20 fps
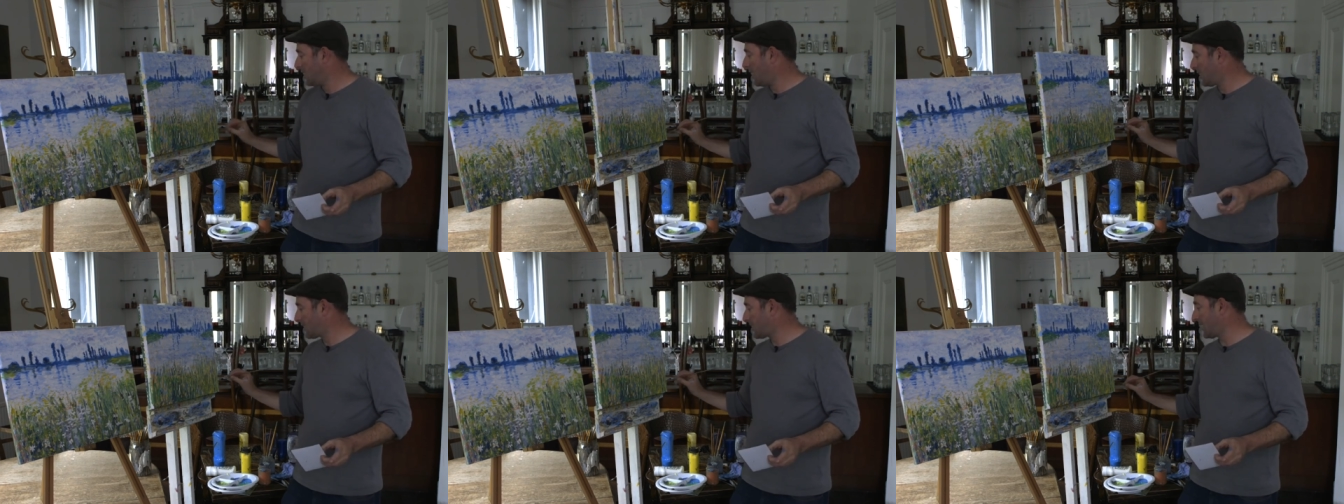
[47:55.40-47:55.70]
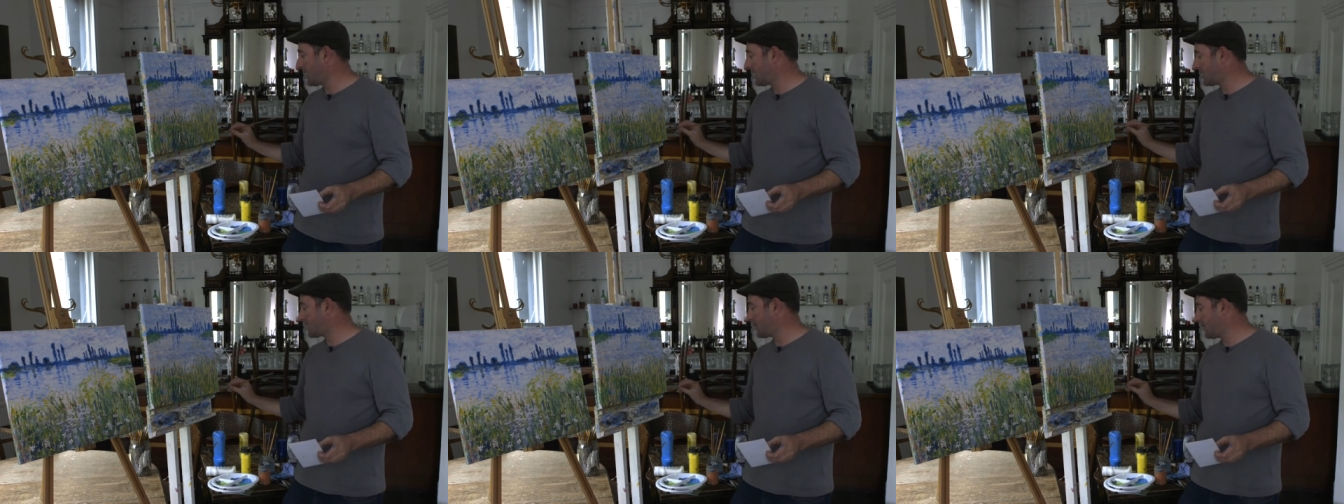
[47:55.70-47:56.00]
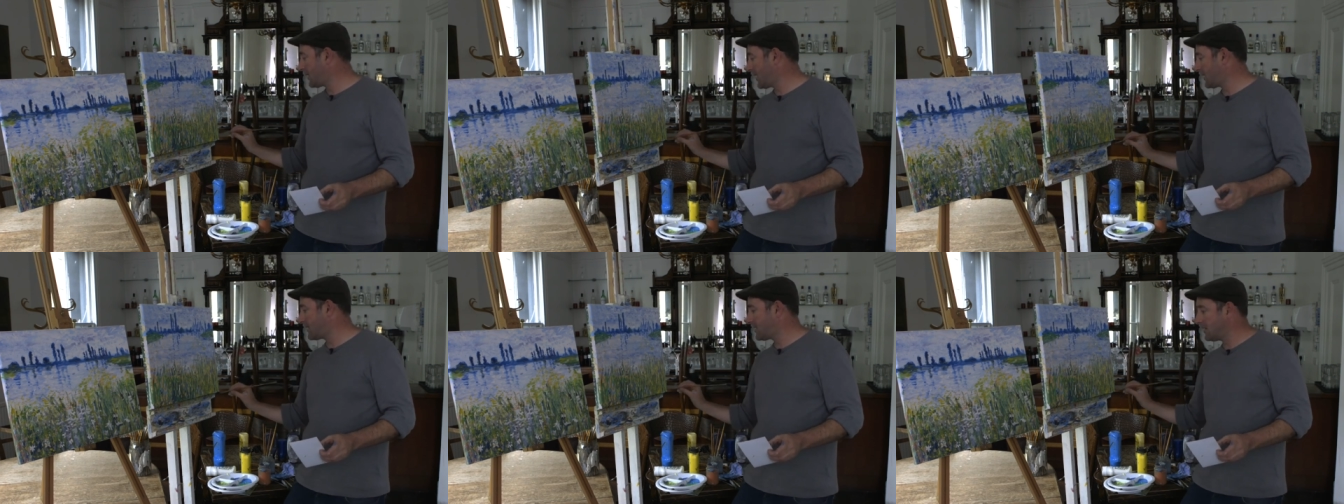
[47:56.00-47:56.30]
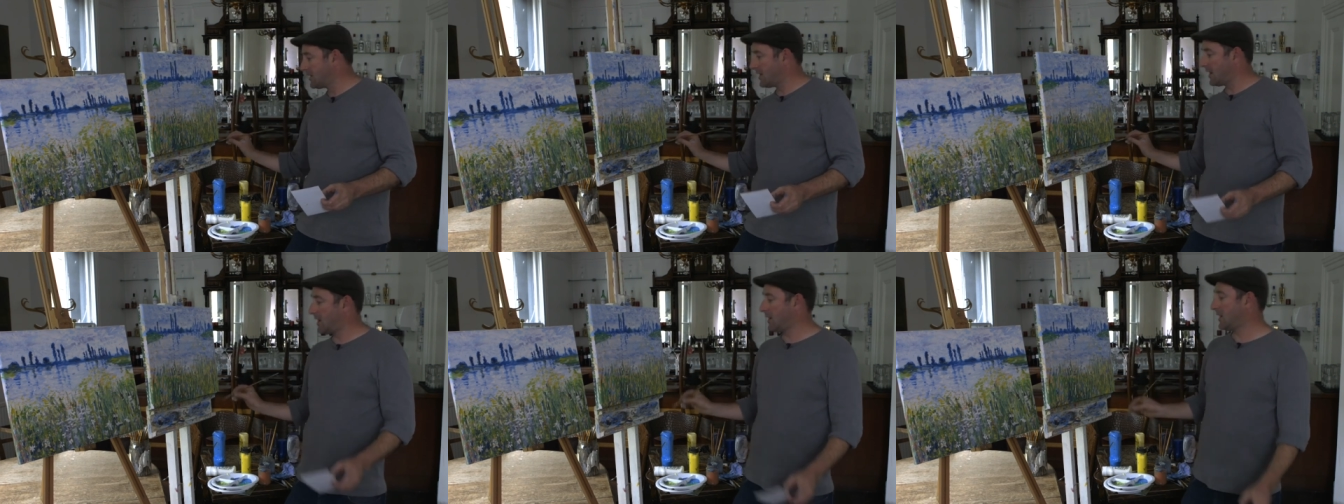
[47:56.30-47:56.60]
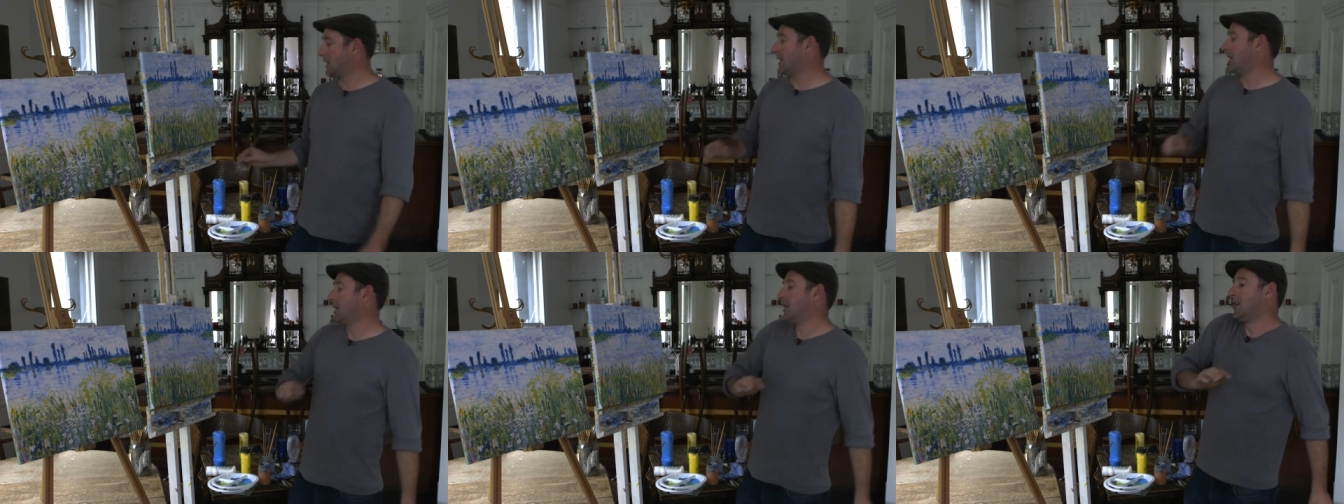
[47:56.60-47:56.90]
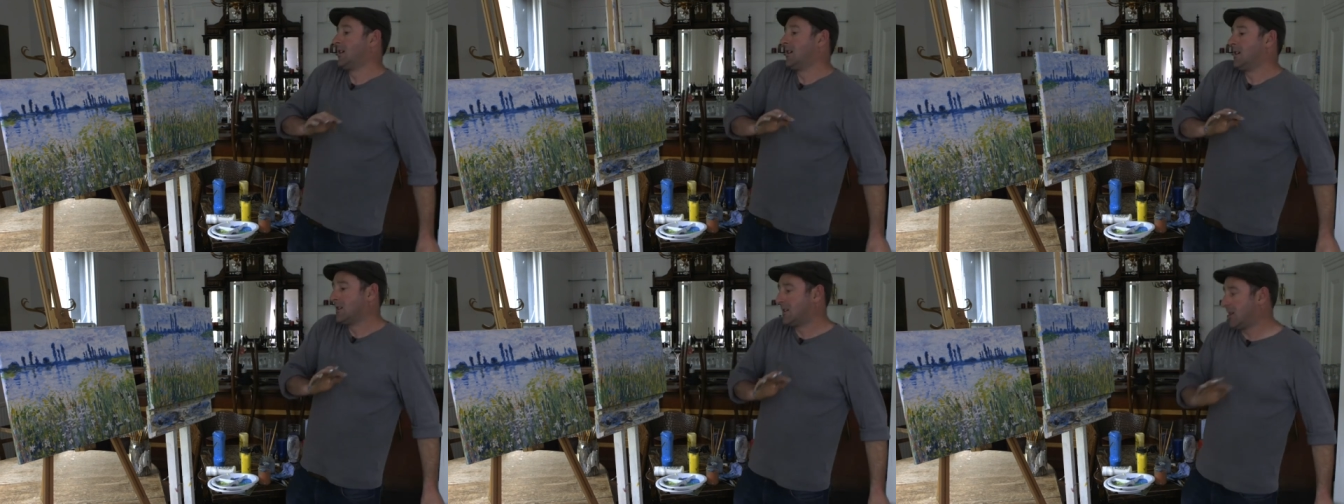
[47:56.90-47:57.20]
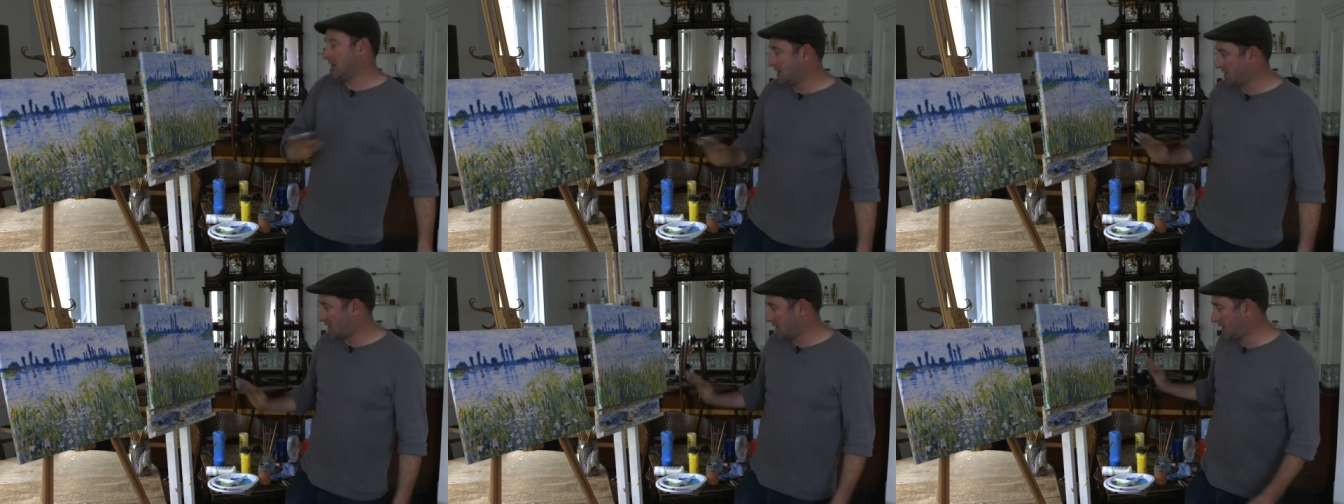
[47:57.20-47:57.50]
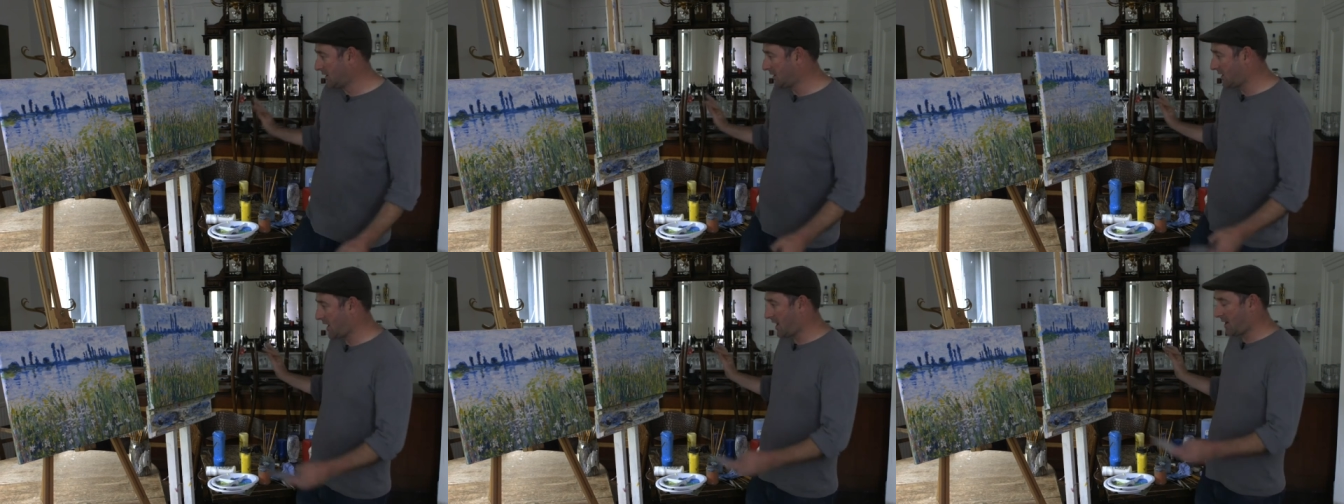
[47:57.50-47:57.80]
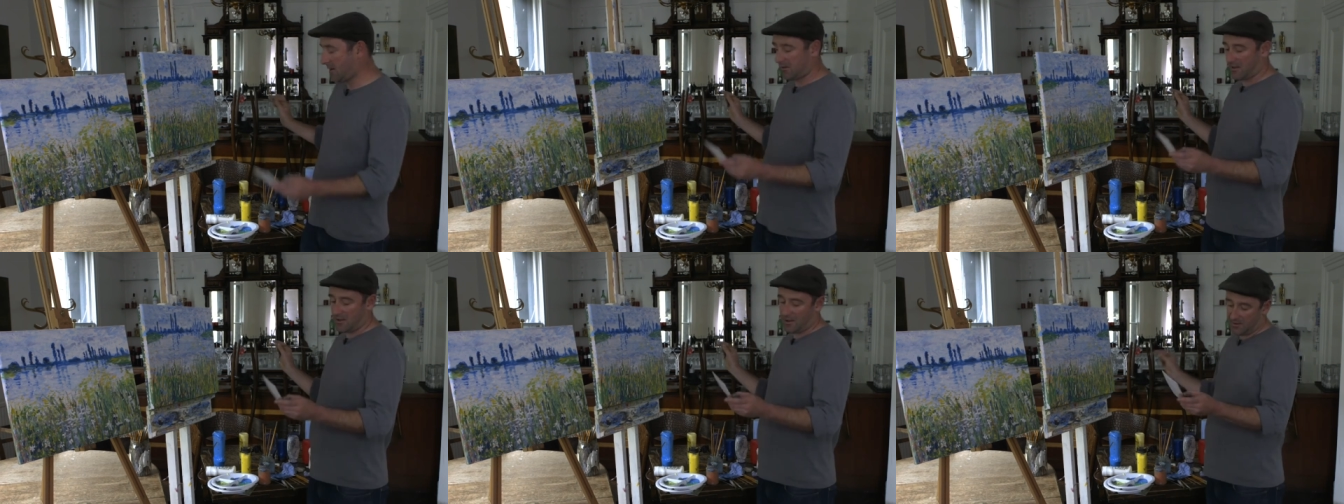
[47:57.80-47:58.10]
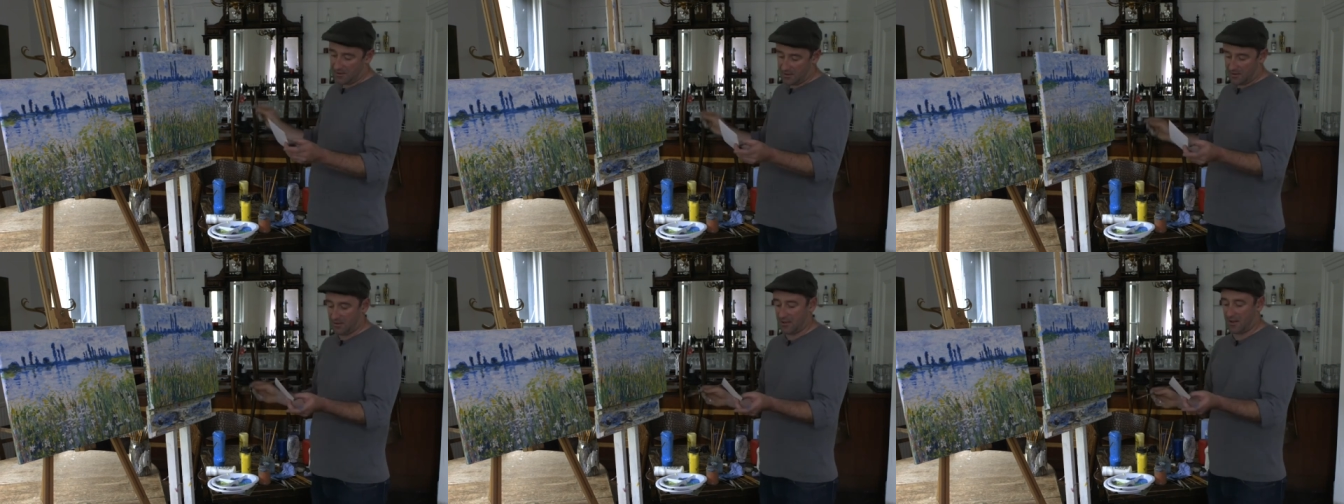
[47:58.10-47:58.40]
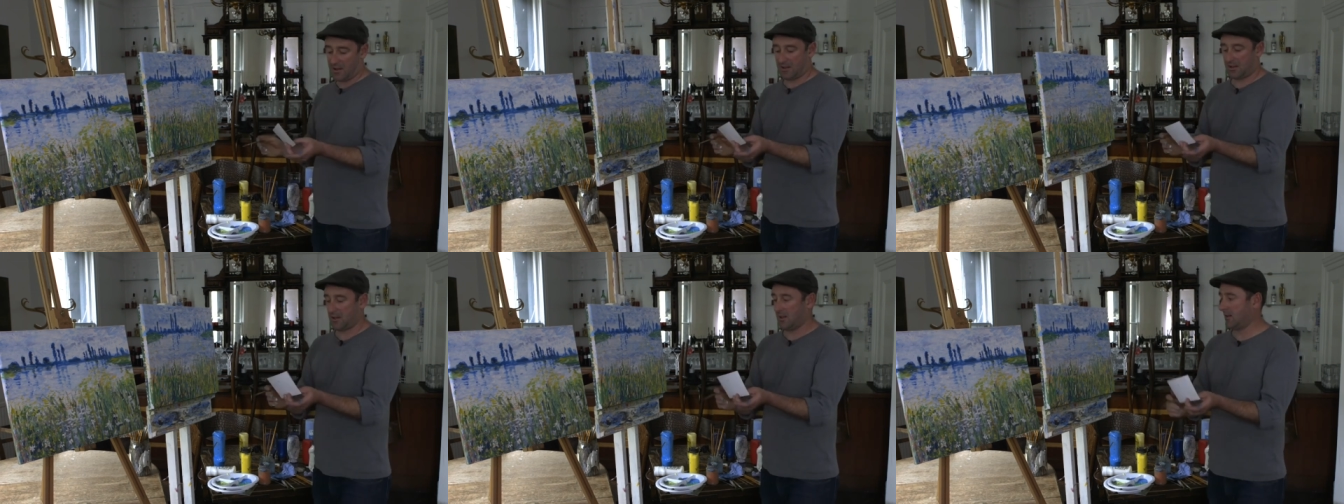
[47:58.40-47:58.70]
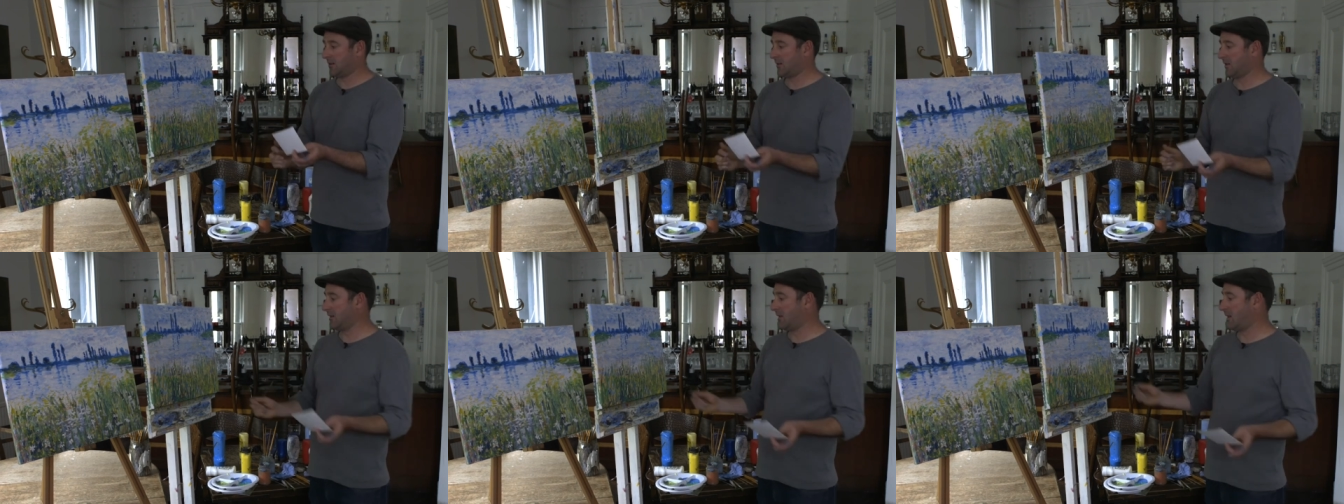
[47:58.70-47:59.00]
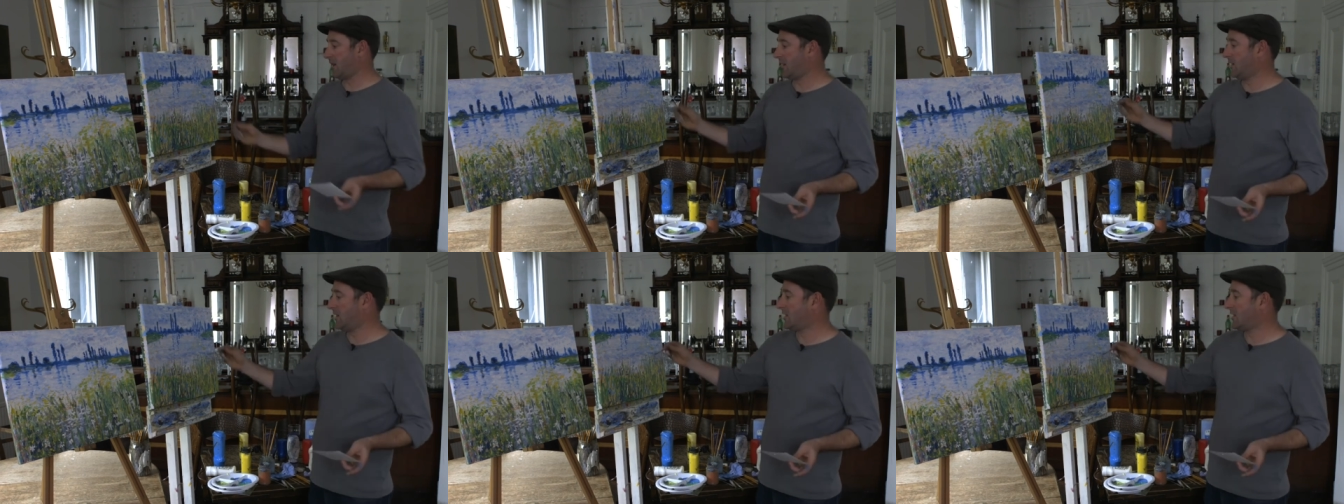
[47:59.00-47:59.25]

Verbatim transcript: Okay, so we're getting there. Keep doing that, keep doing that, keep doing that.